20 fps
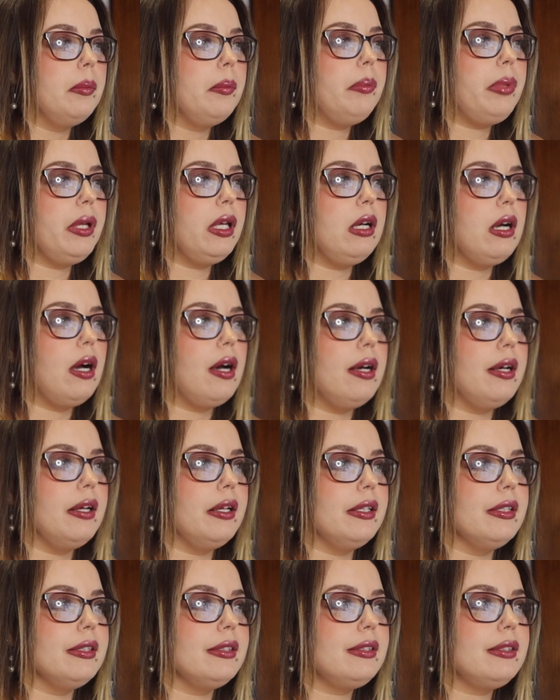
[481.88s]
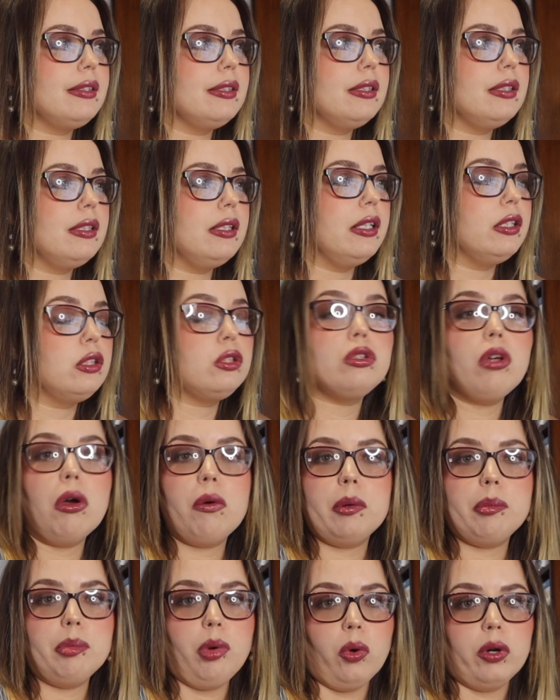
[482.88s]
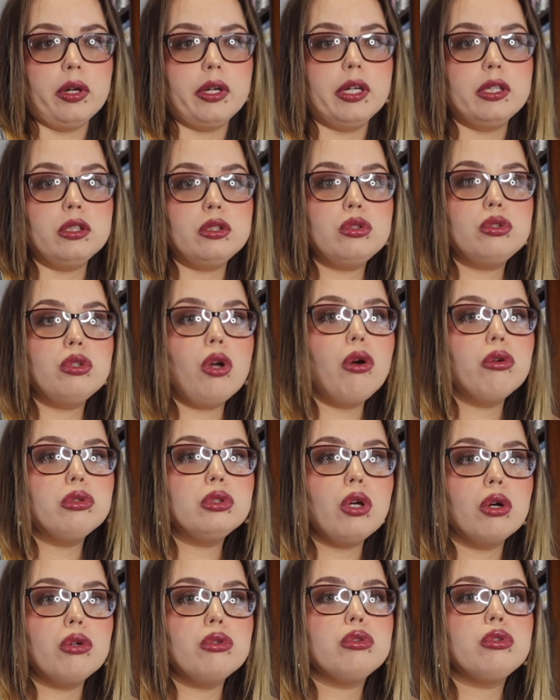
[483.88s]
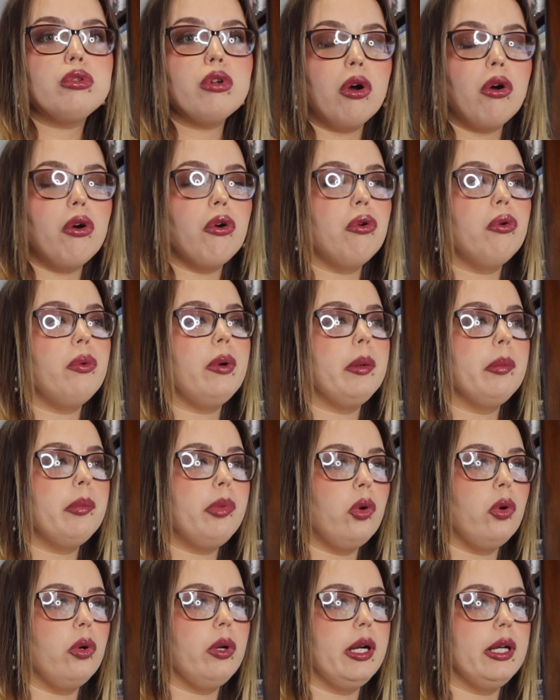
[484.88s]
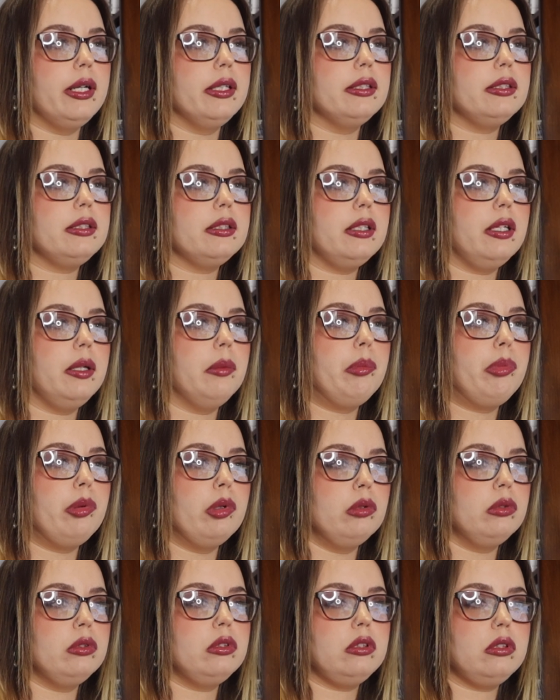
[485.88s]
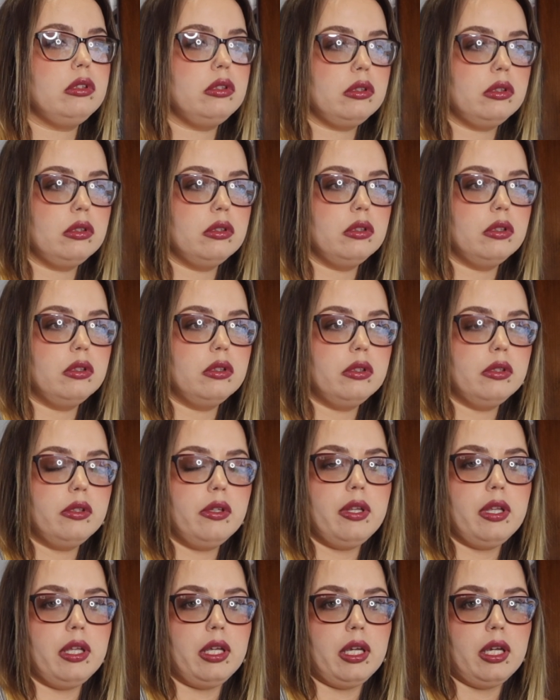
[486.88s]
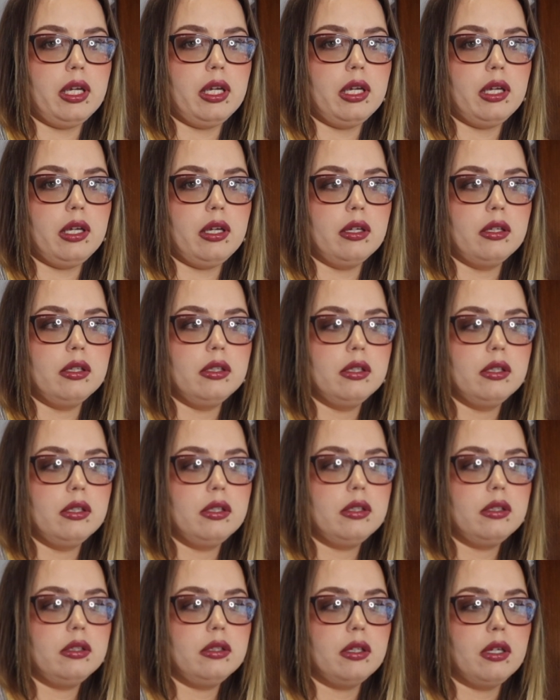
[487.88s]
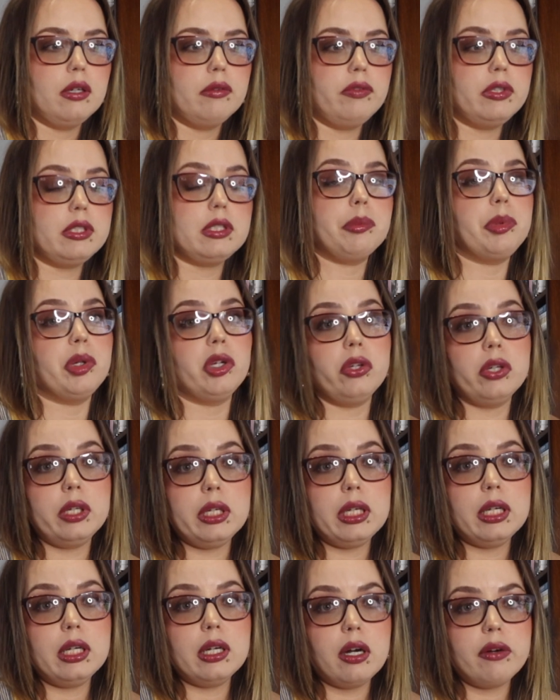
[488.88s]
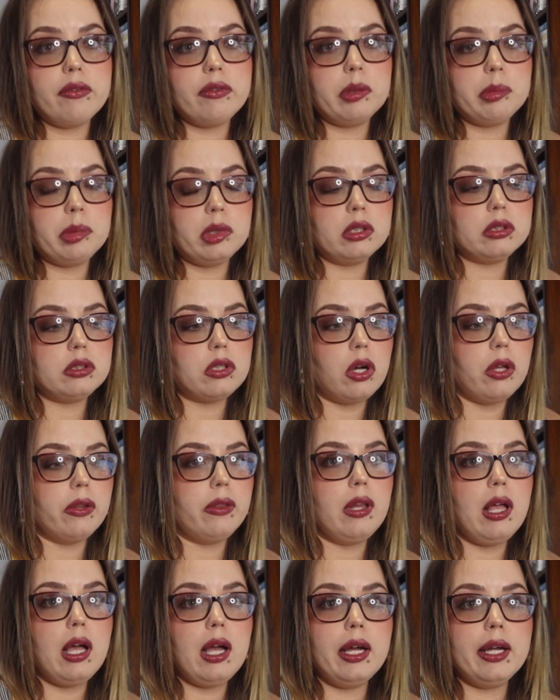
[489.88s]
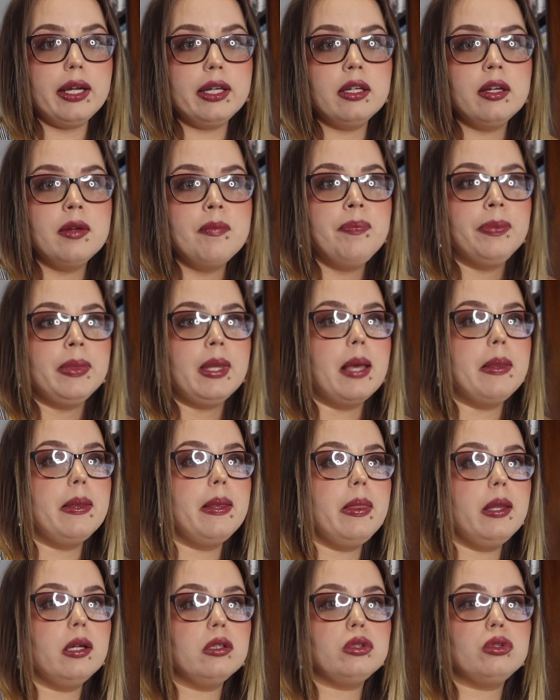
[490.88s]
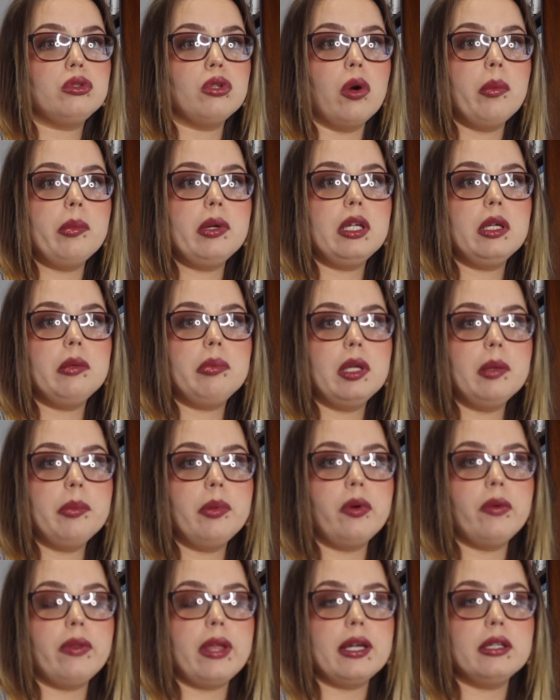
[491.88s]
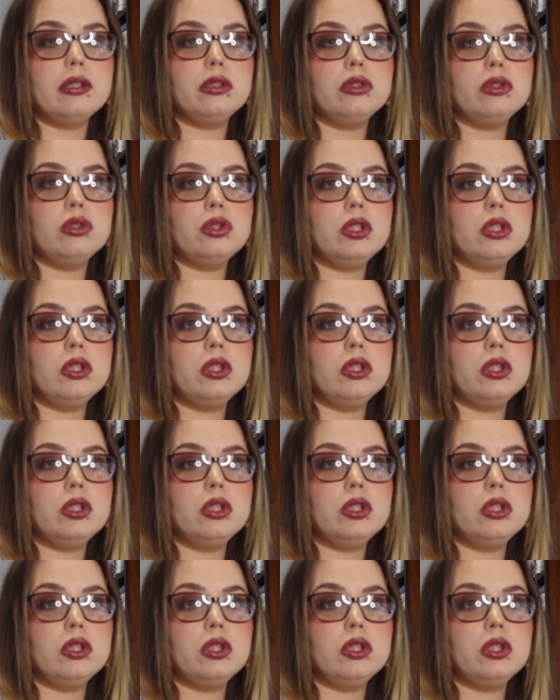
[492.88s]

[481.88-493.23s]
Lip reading: because it's so important. It's so important. It boosts the visibility of the books online. And then there's so many people that